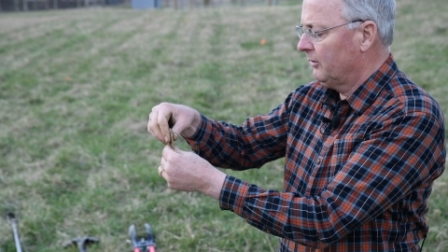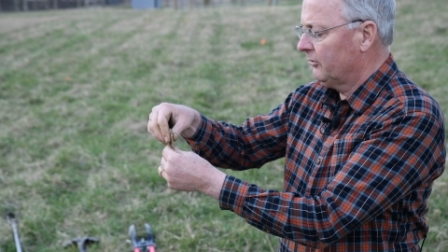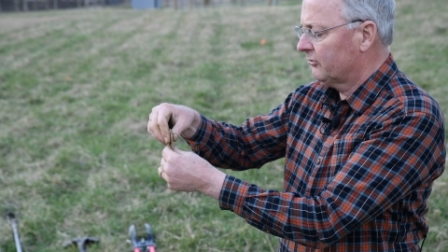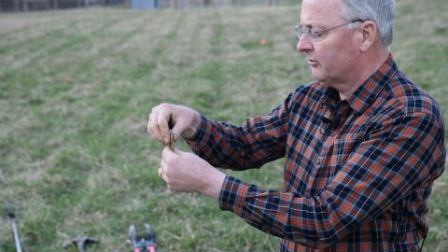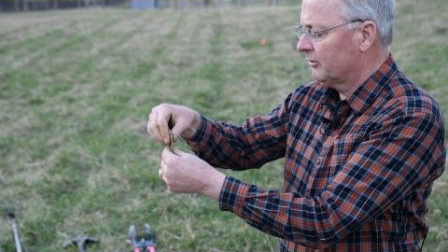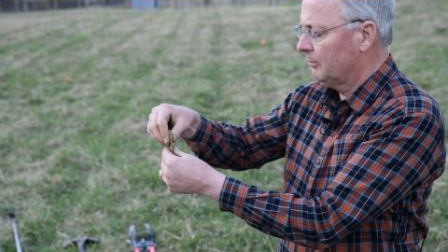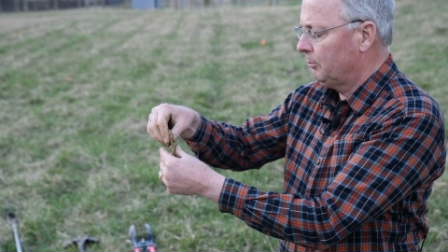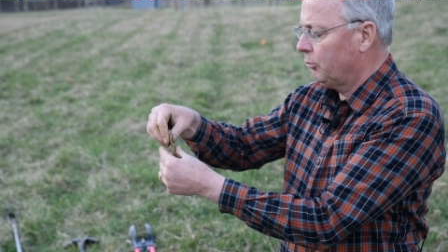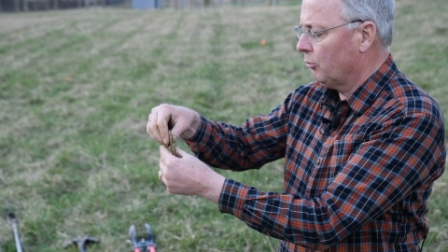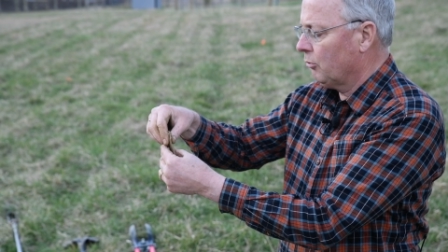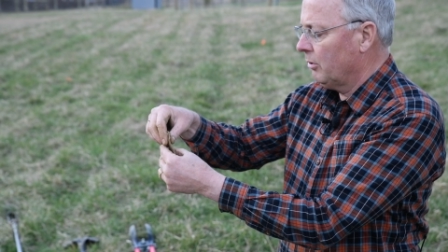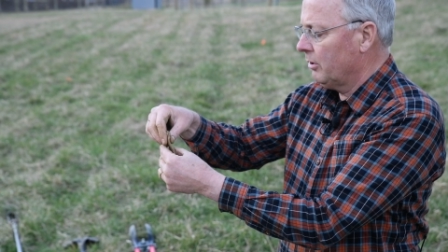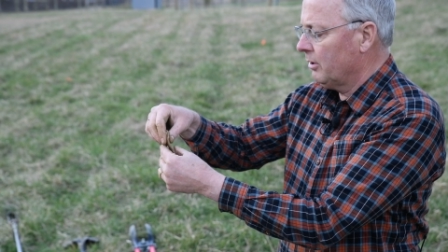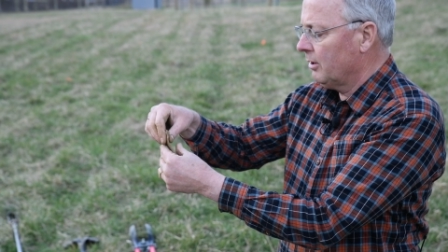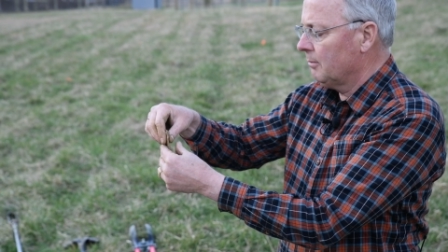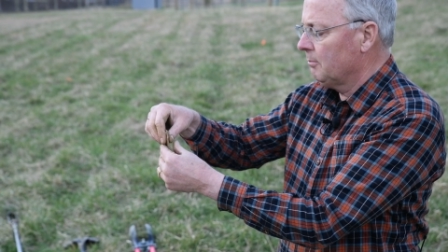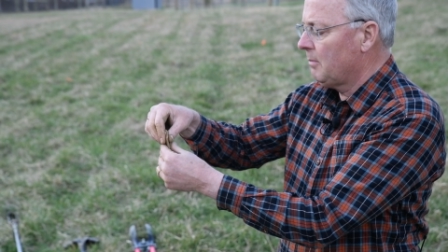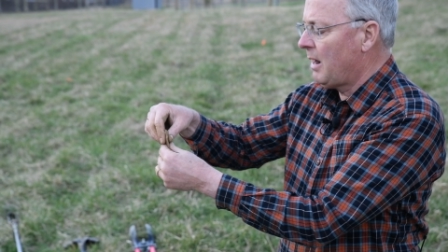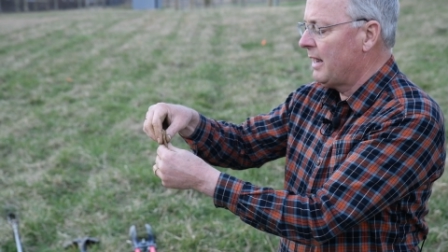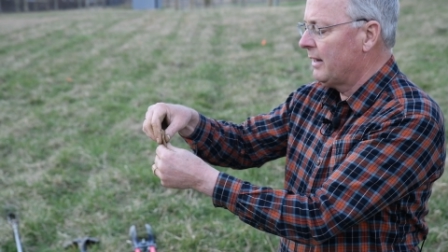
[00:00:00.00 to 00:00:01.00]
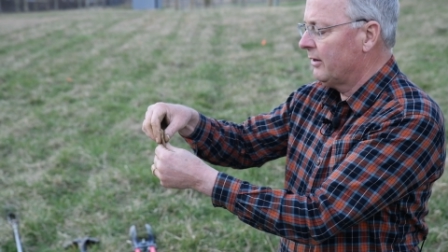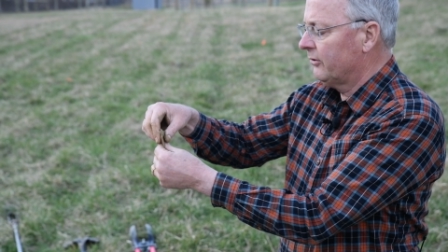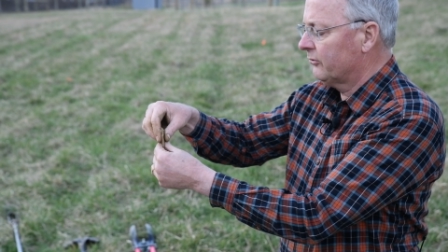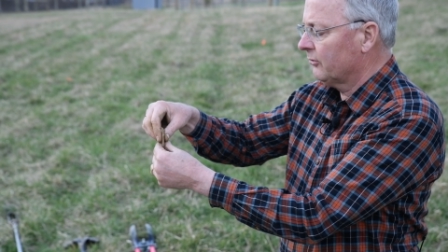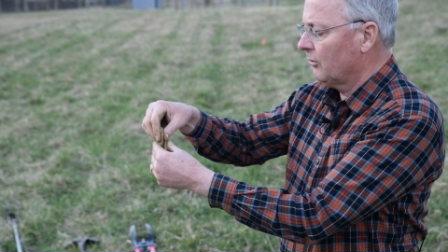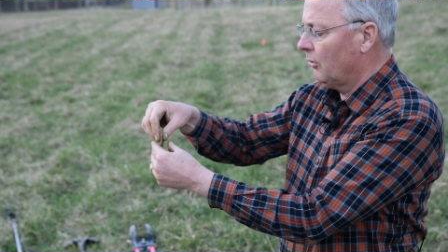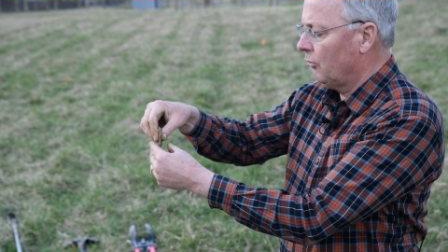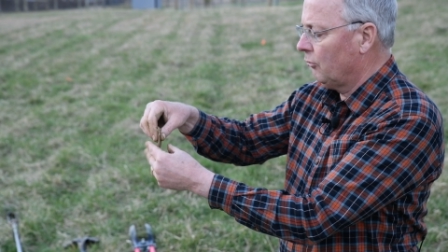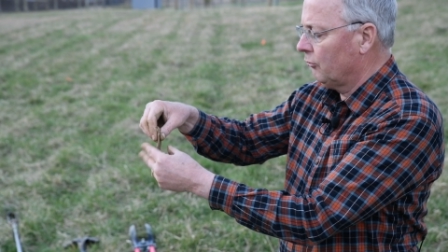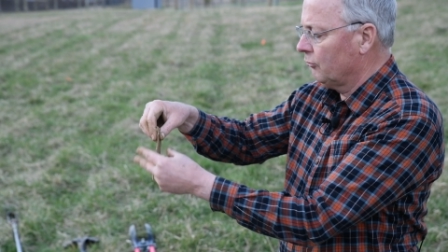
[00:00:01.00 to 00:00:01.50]
supported by its
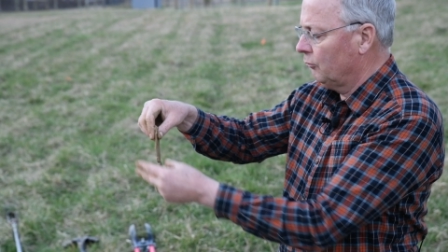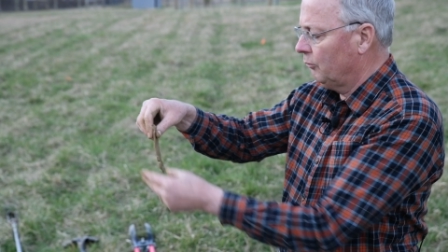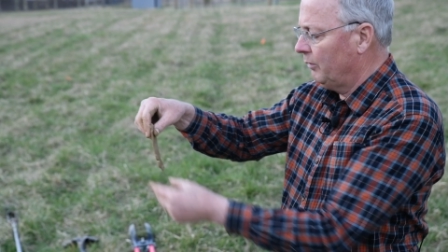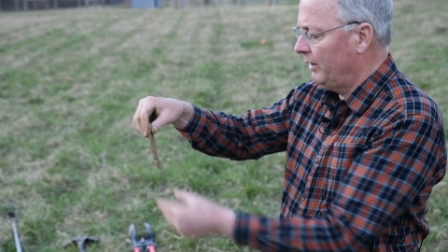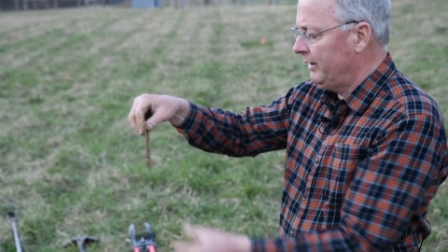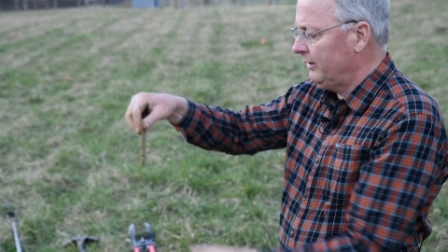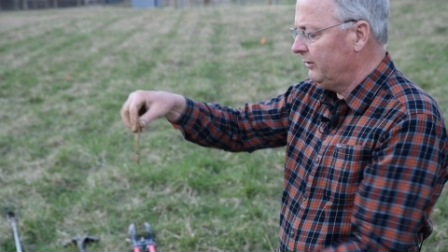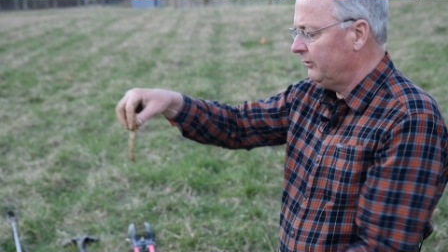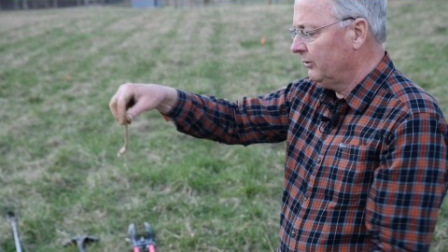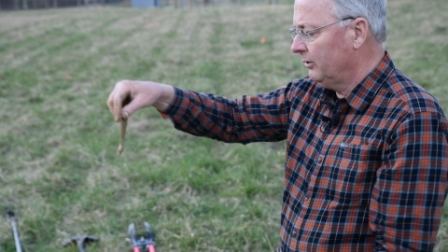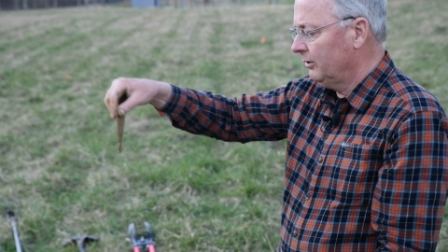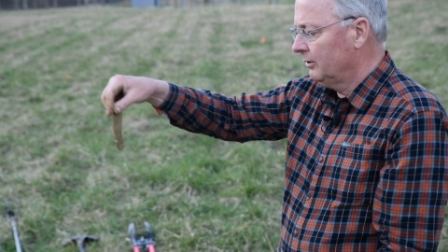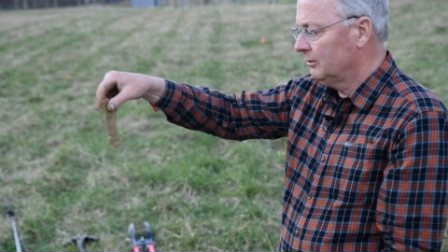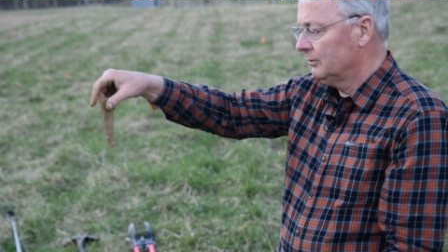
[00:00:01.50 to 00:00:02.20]
own weight.